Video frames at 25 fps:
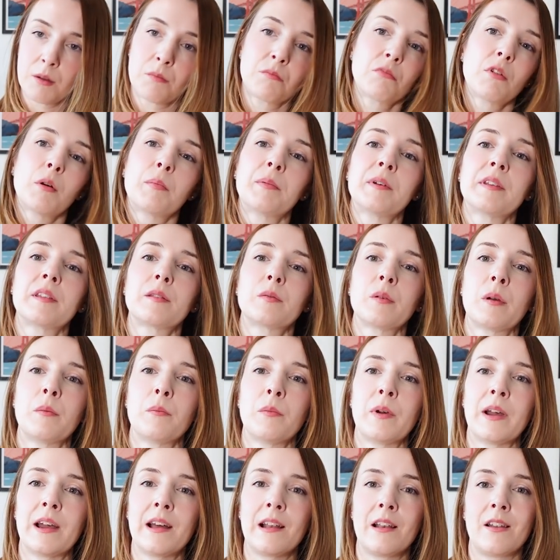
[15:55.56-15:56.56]
proper
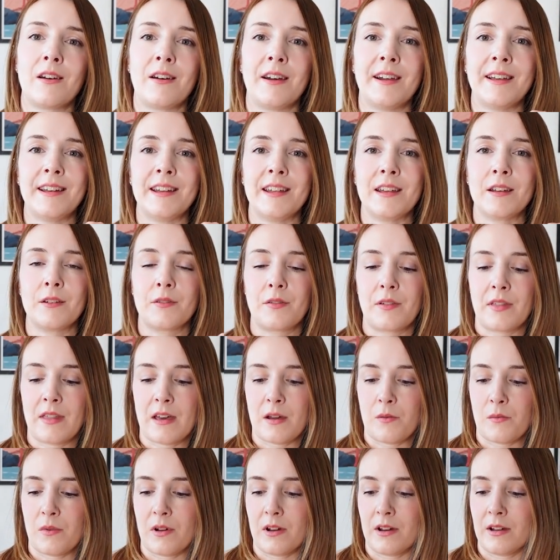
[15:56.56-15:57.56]
swimwear lining for
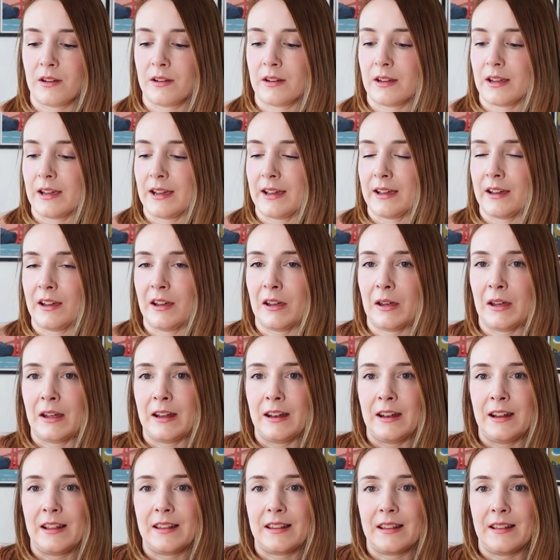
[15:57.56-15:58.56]
that one,
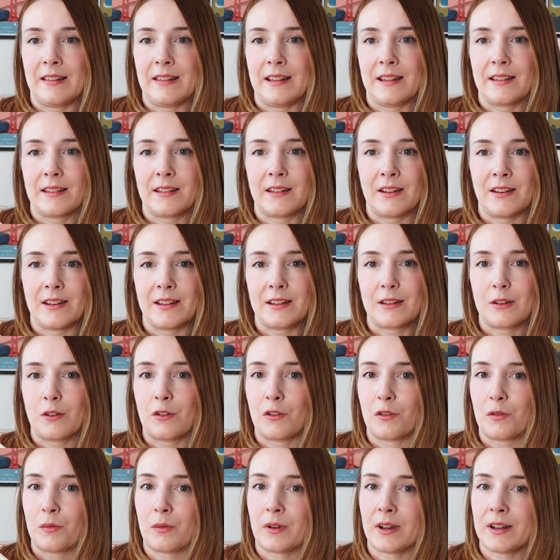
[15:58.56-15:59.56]
and it's in this nice
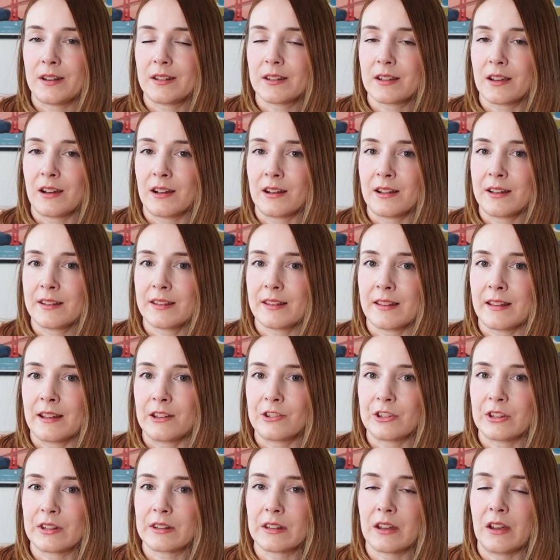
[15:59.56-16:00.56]
off-white colour, so
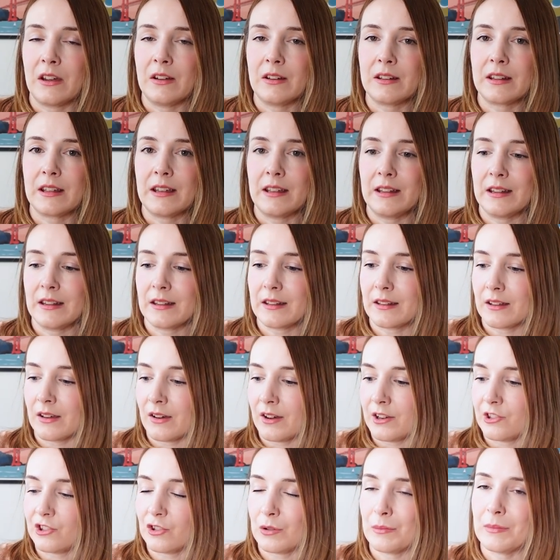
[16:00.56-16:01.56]
that just goes
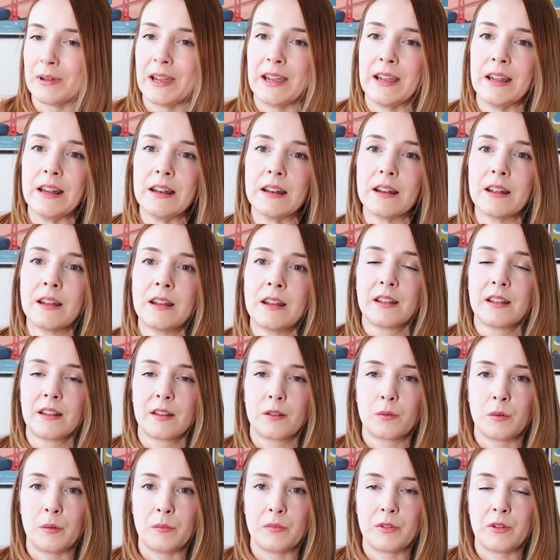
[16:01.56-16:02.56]
inside your main
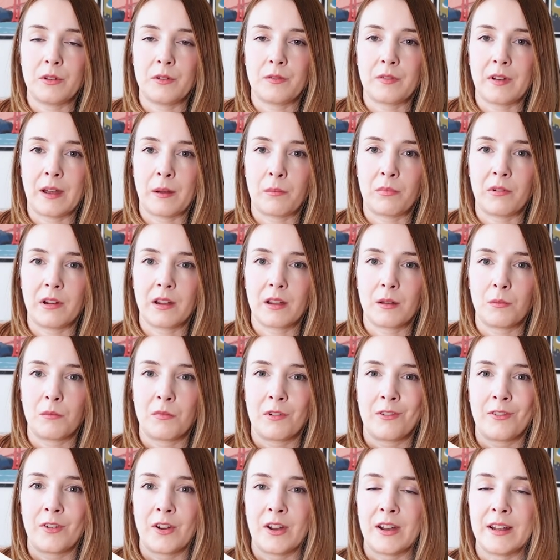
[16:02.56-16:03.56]
swimsuit fabric and
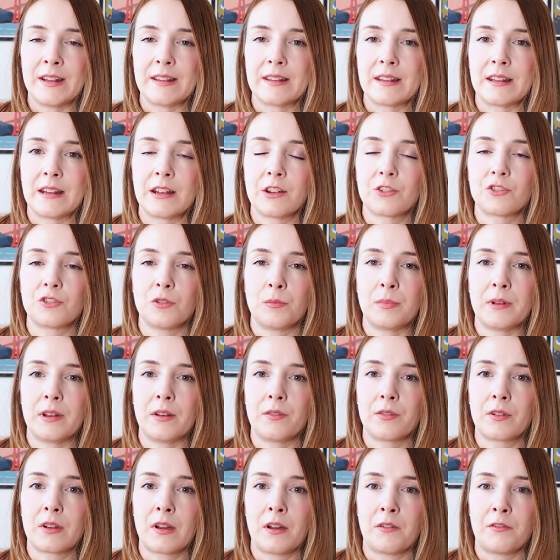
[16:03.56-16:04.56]
provides an extra bit
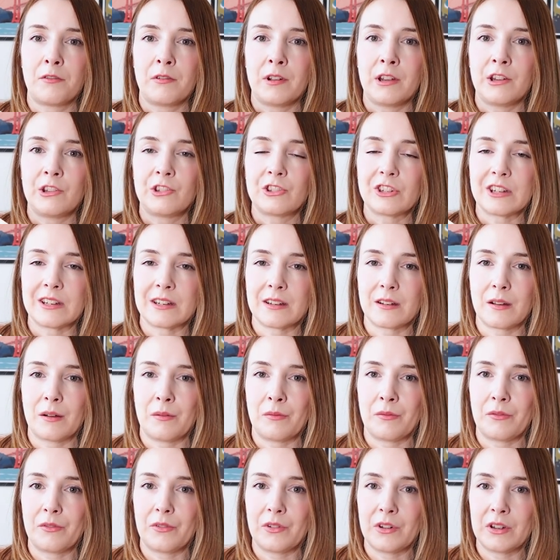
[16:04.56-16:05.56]
of coverage and
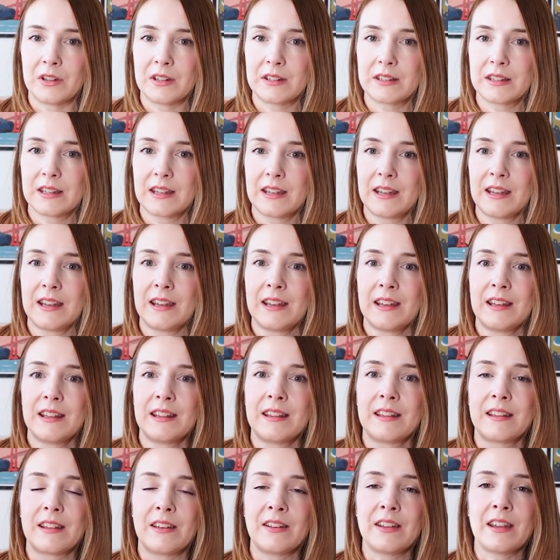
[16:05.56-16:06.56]
comfort.
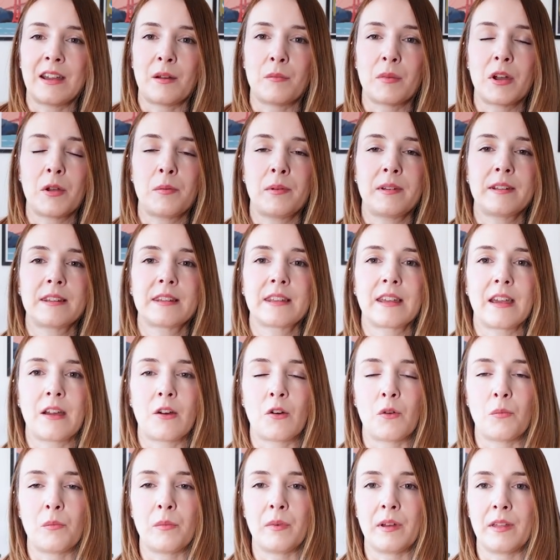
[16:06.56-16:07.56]
So yeah, I'm hoping to get
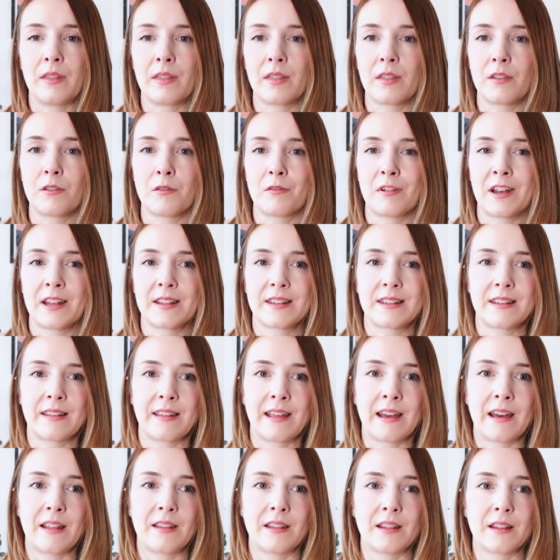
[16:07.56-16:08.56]
on with the rest of
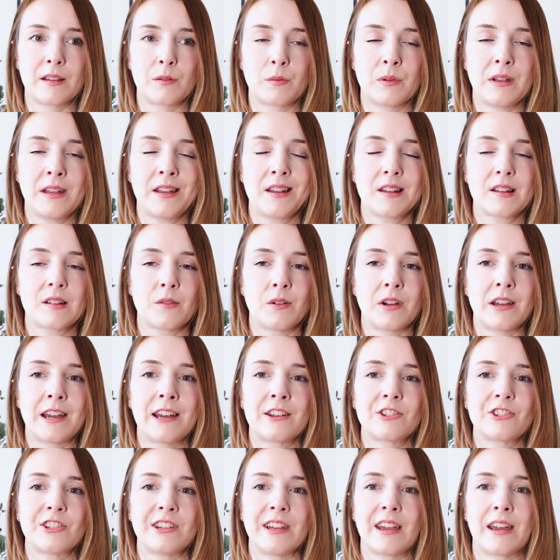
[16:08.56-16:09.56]
that this week. So I
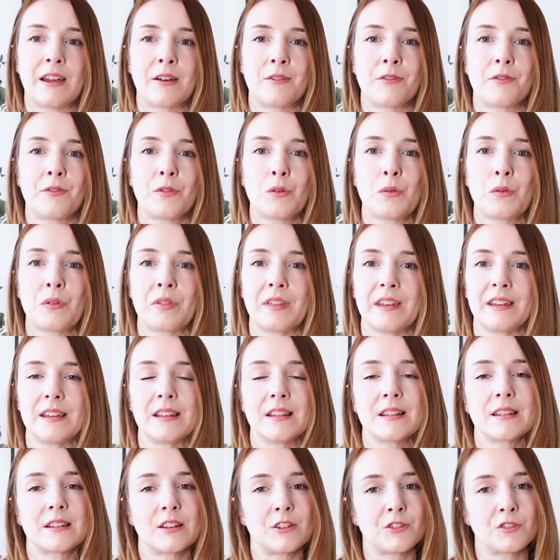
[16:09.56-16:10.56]
actually have 4
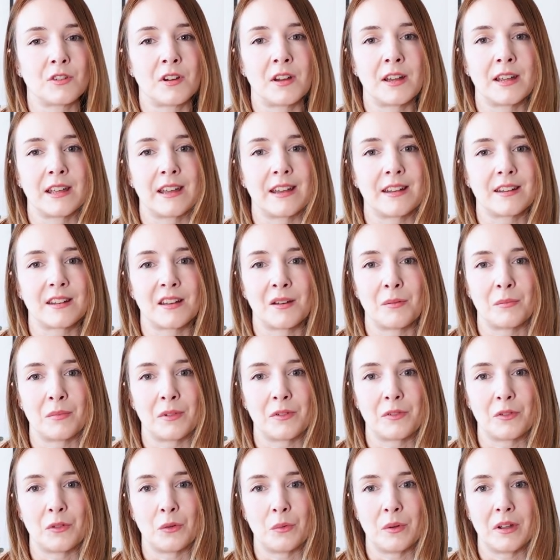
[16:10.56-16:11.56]
things to try and get done
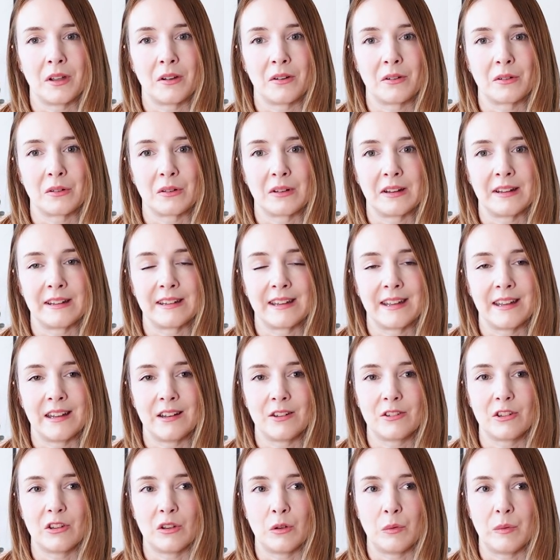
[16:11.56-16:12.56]
before we go on holiday in
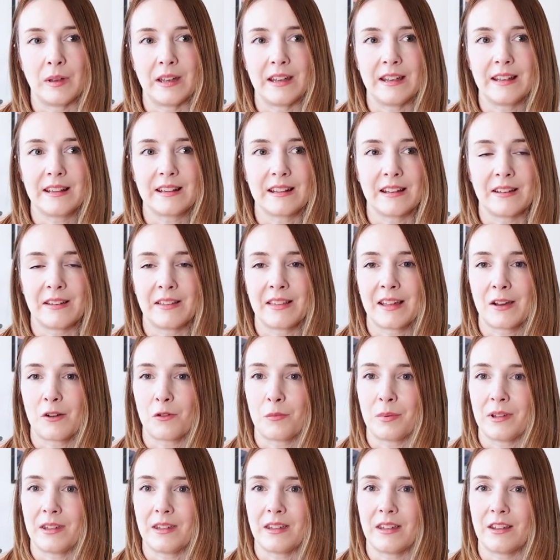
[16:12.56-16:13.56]
2 weeks, so that'll
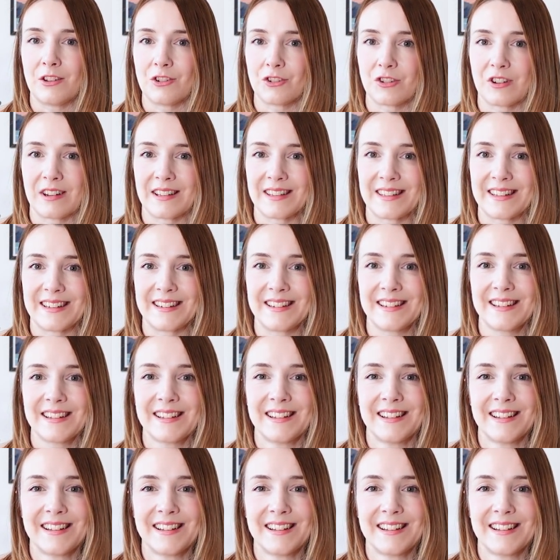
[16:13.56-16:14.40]
be interesting.